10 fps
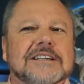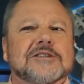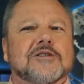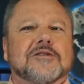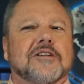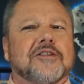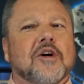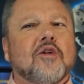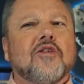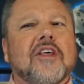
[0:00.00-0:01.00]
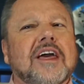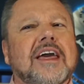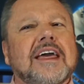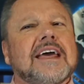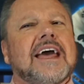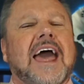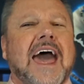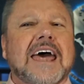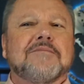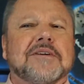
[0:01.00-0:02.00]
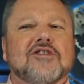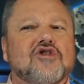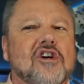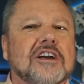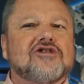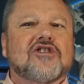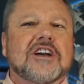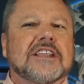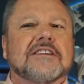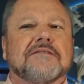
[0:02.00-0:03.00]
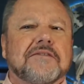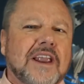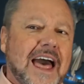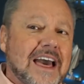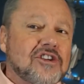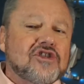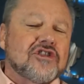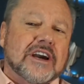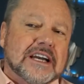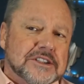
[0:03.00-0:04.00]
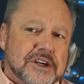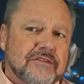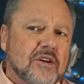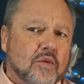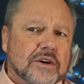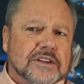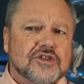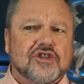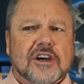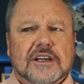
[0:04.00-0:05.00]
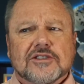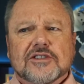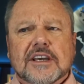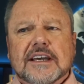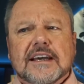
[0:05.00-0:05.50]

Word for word: so that though they had been judged in the flesh, as everyone is judged,